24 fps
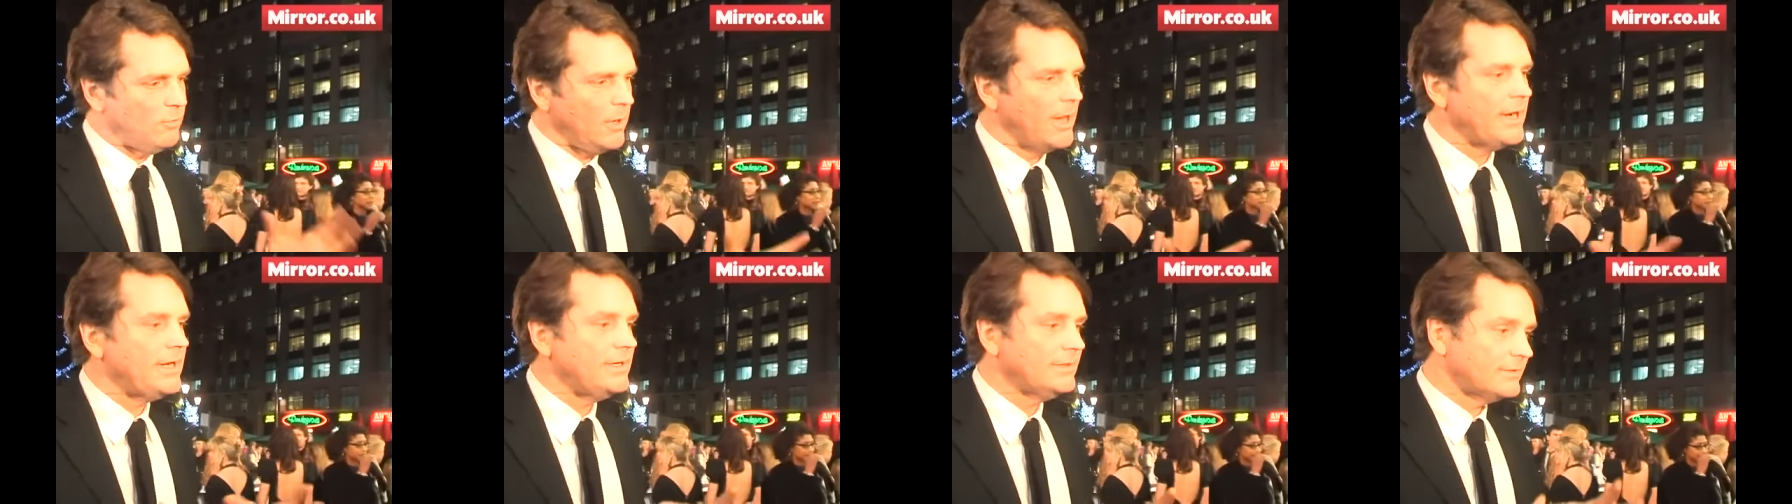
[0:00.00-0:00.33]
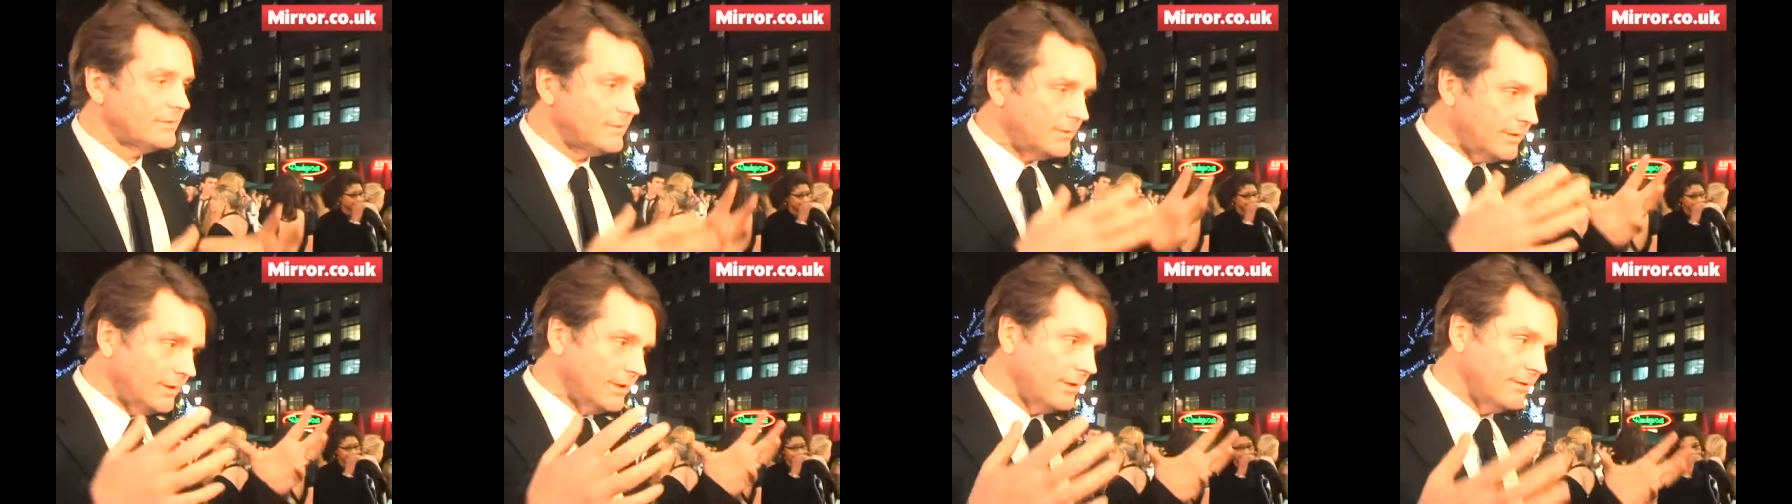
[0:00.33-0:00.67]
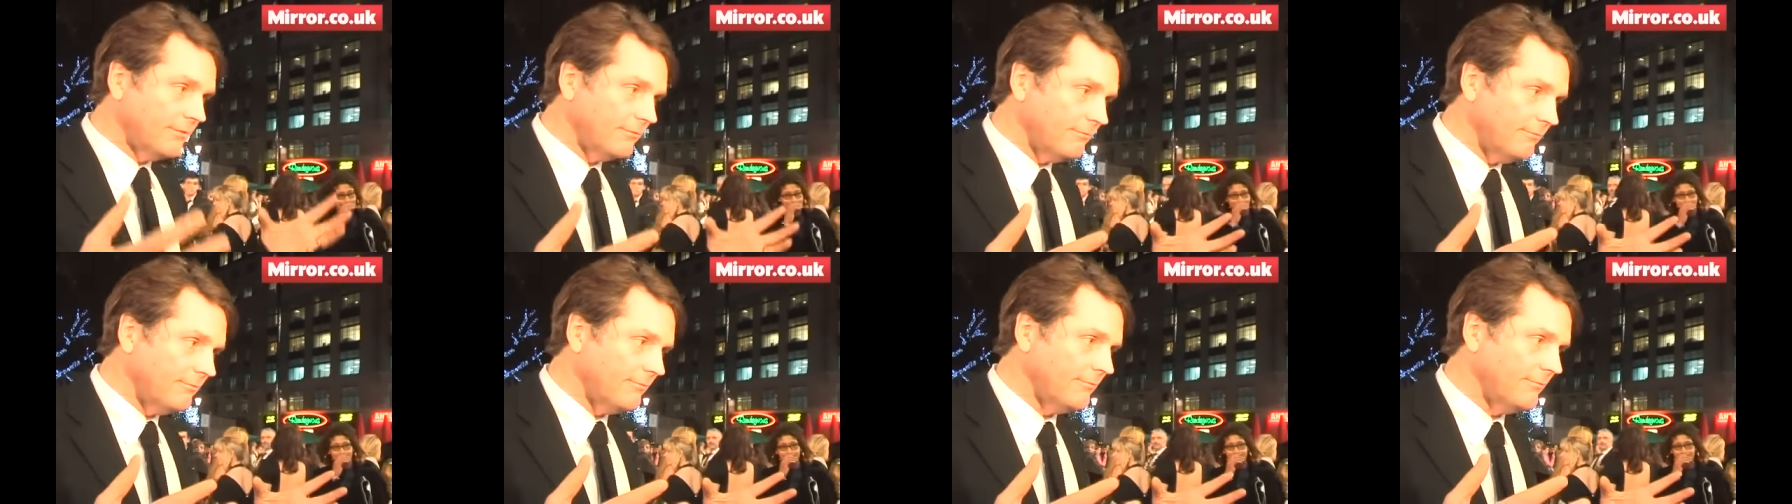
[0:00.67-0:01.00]
One is
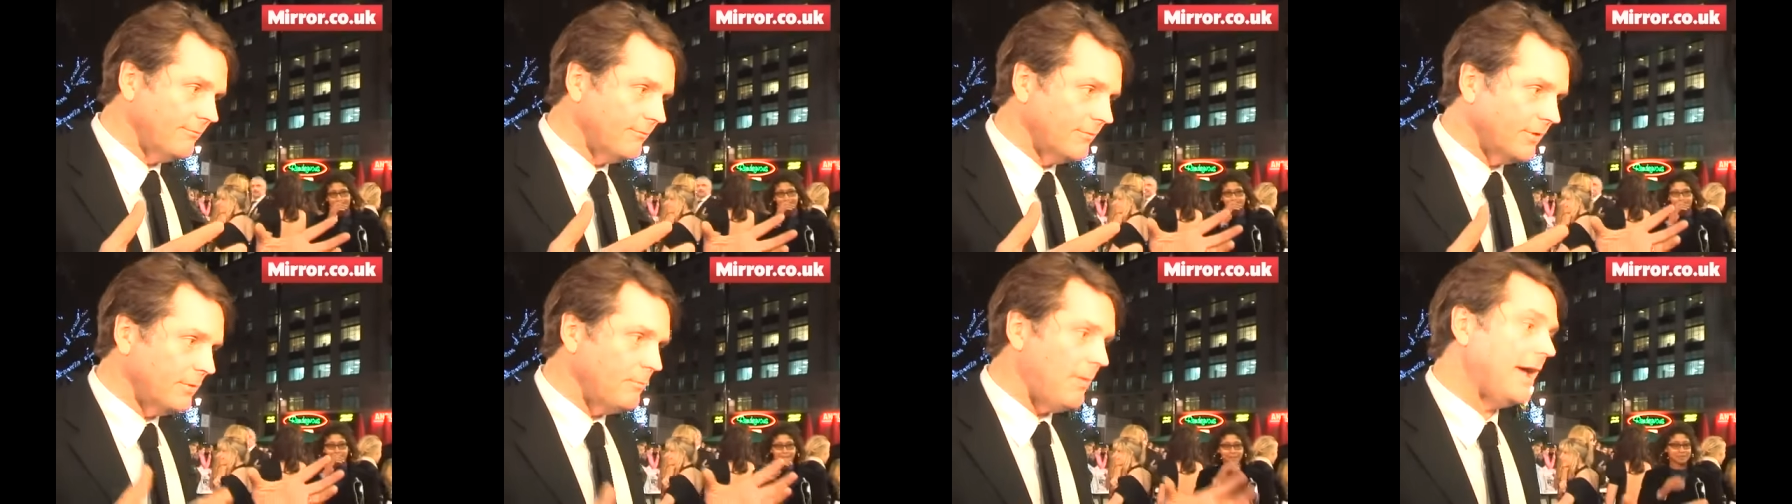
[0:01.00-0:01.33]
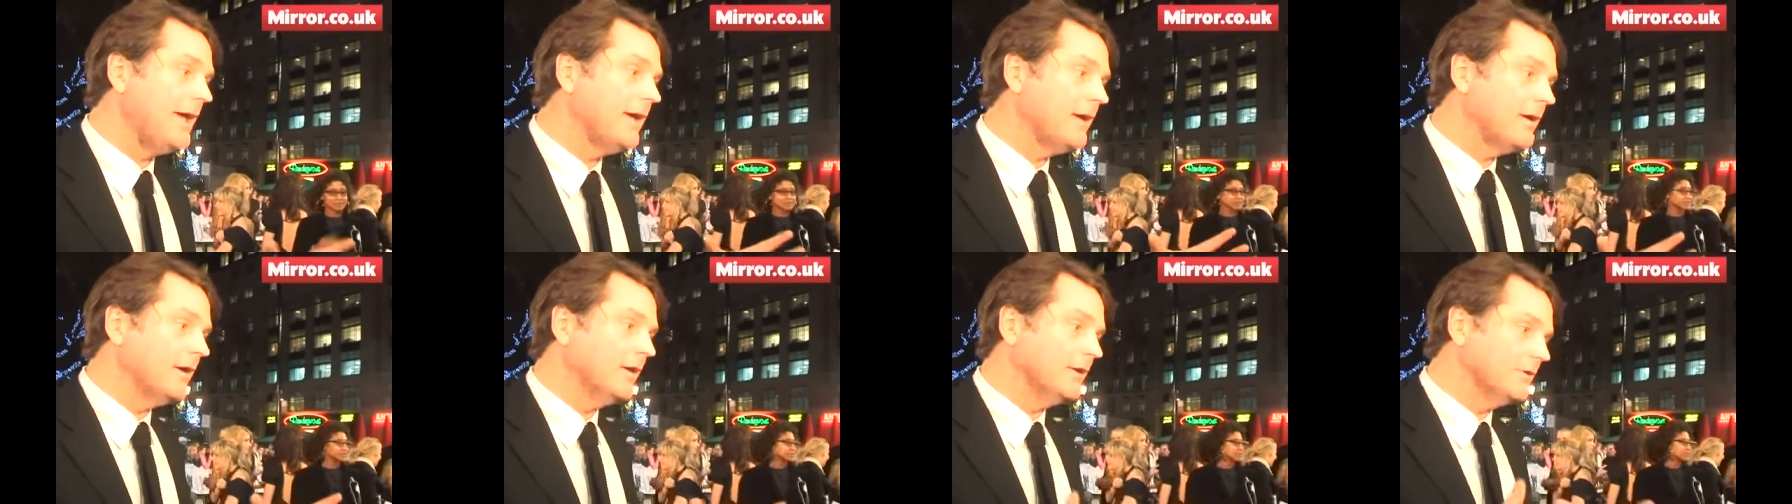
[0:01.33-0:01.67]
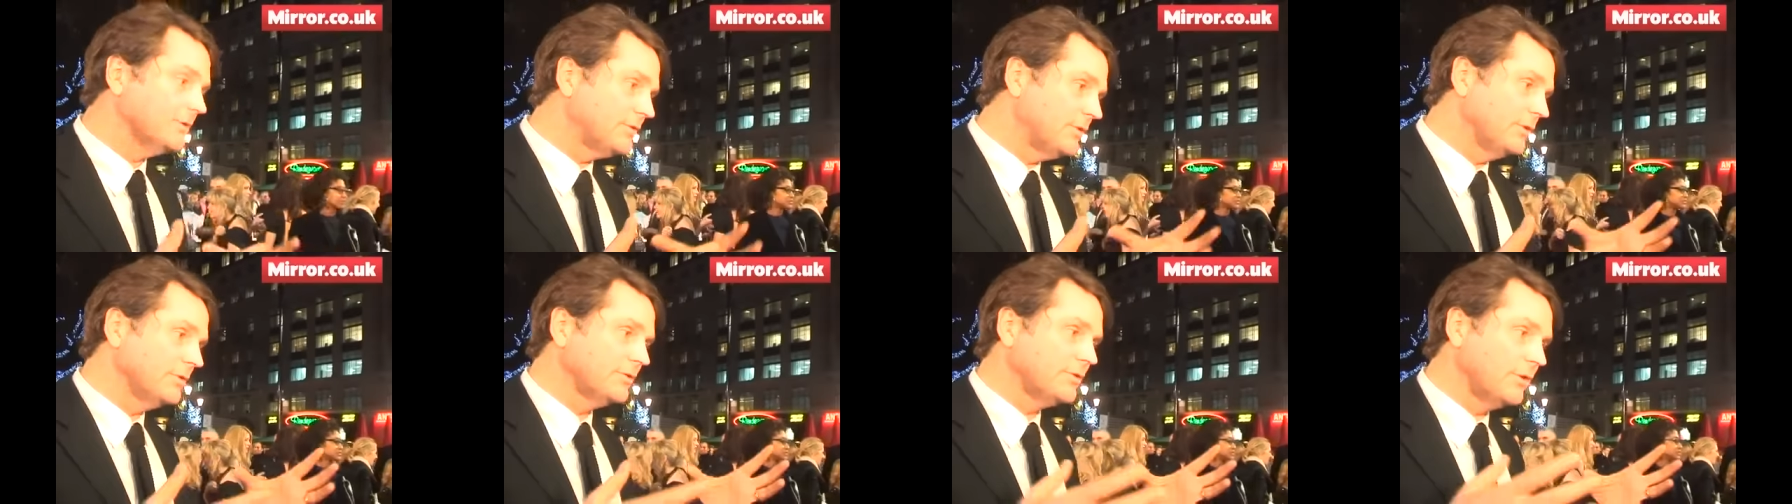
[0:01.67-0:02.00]
the, the main
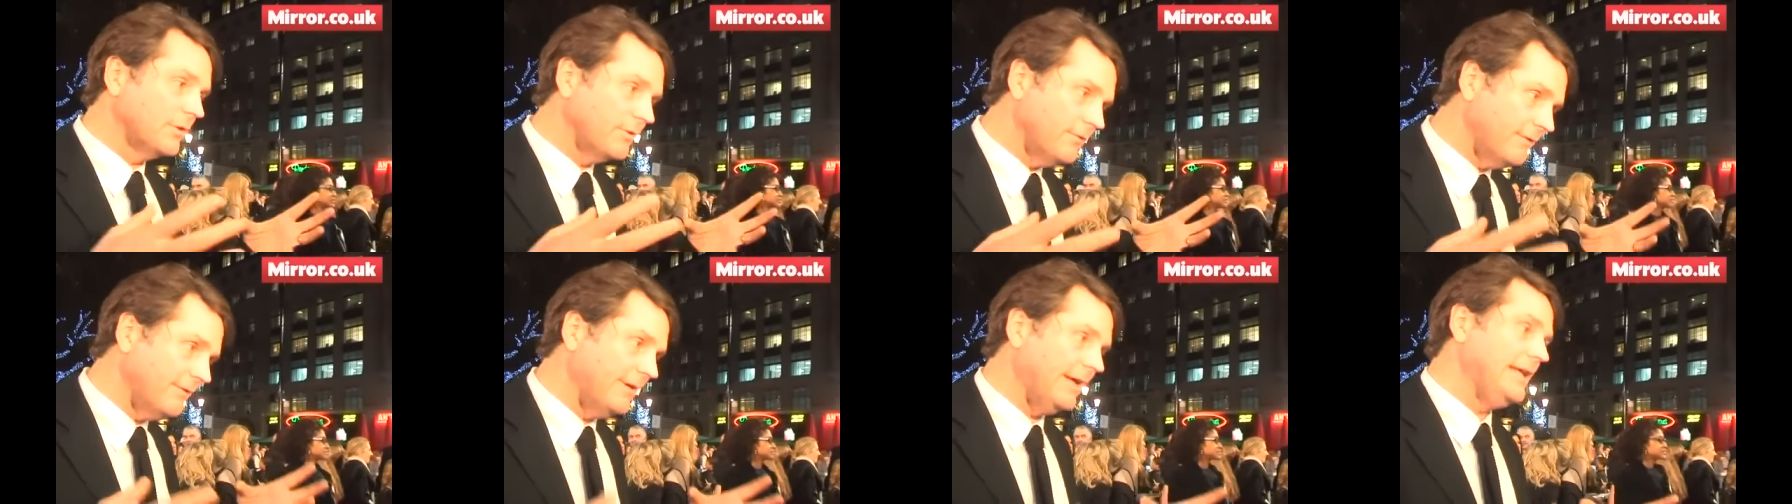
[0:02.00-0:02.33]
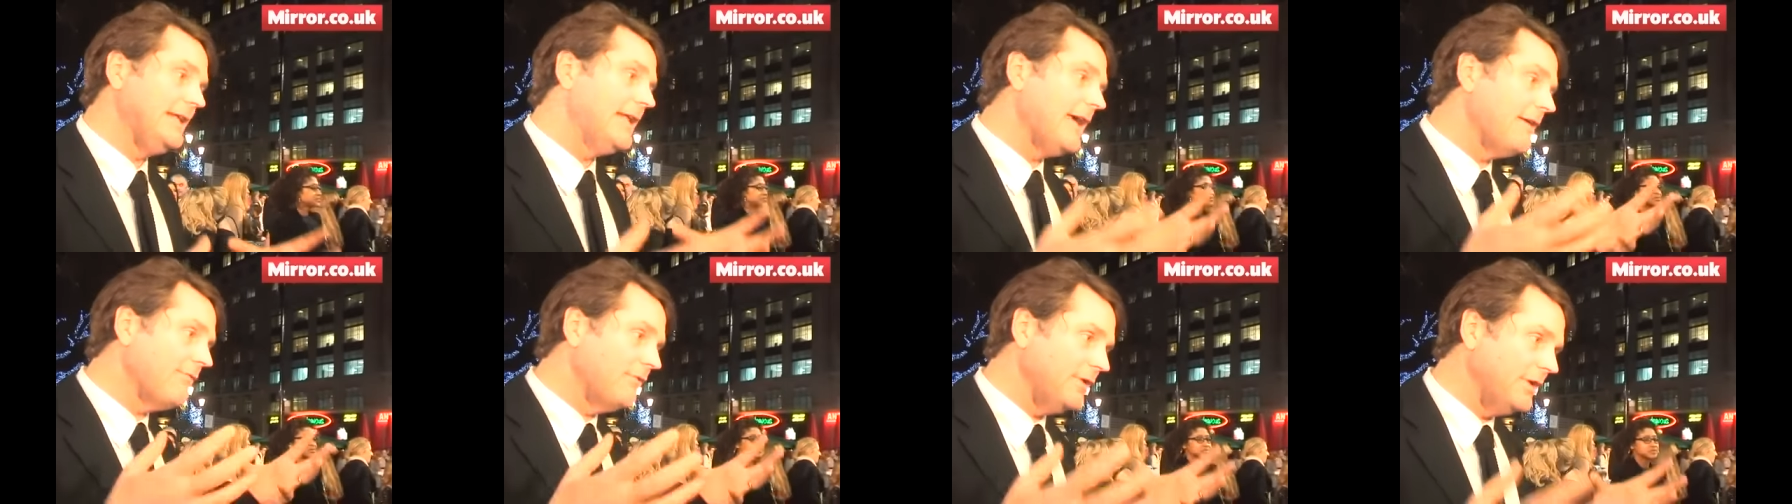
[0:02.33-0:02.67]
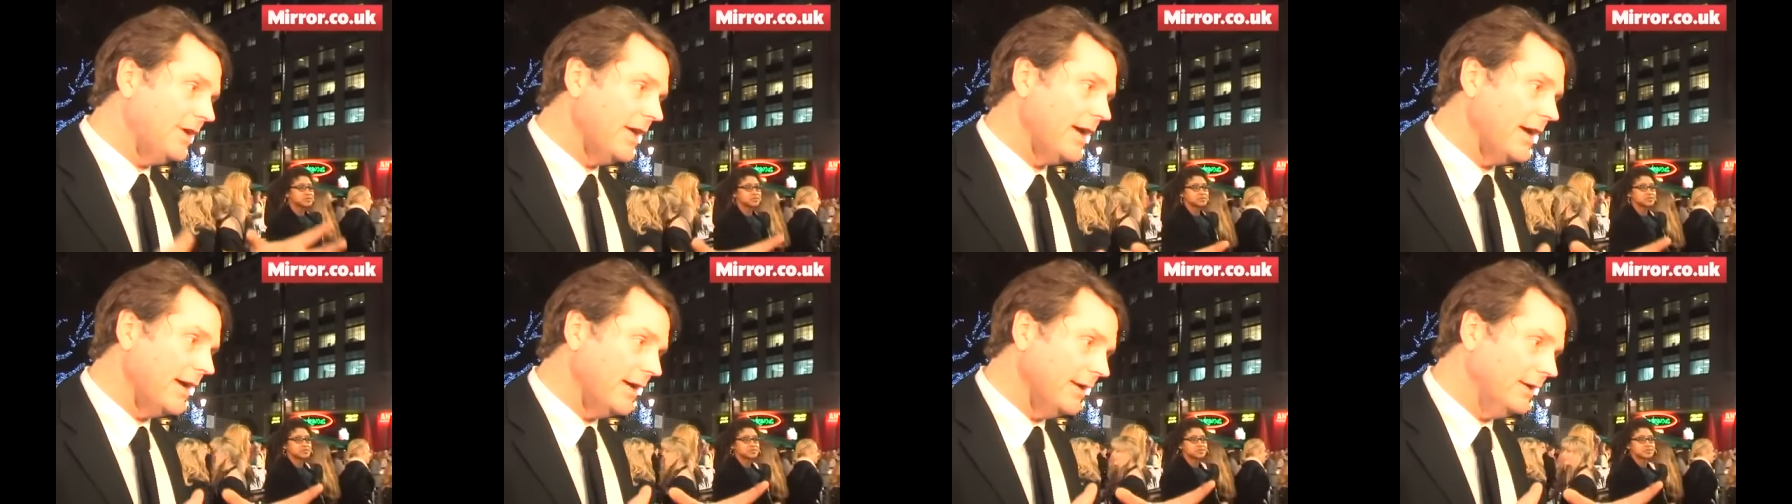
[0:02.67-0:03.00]
girls who are sort of in every
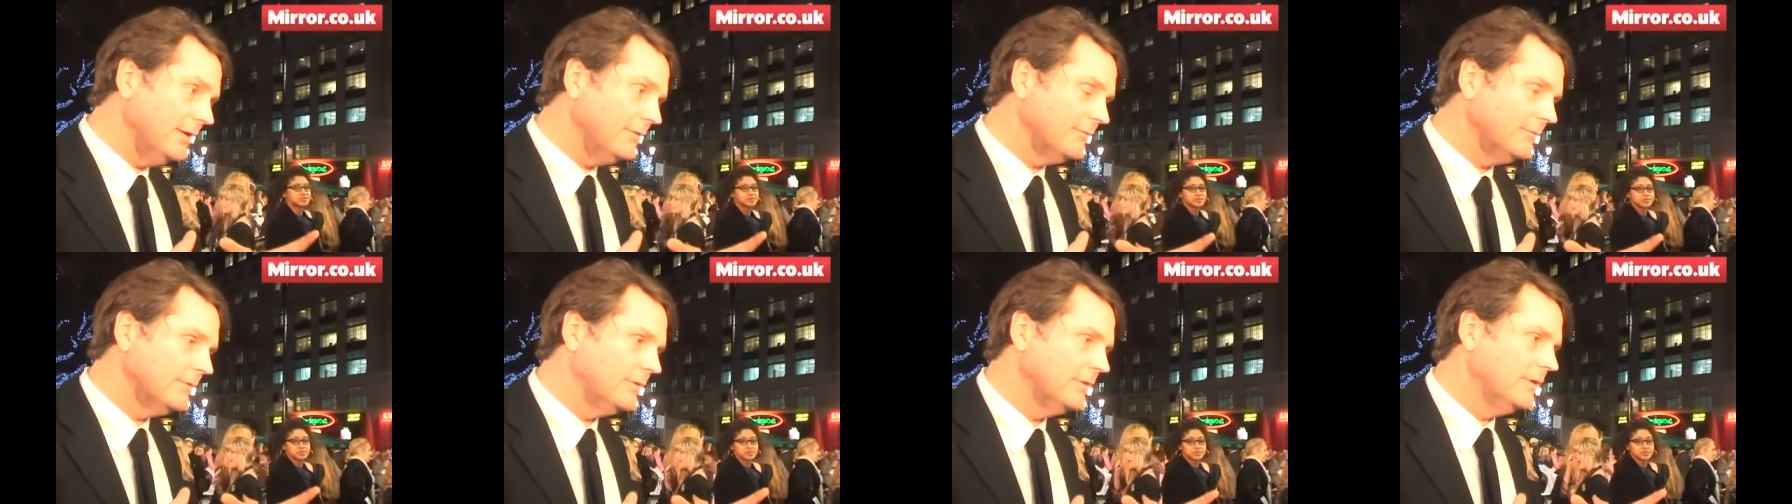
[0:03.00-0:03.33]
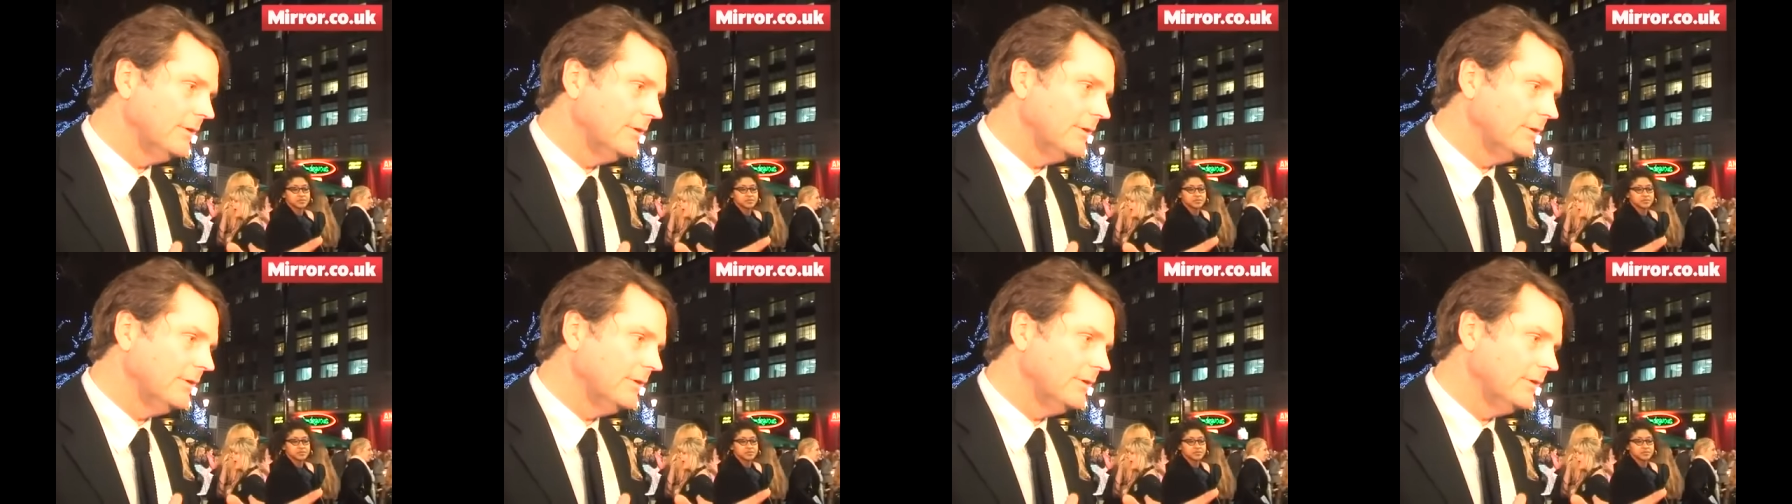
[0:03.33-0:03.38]
day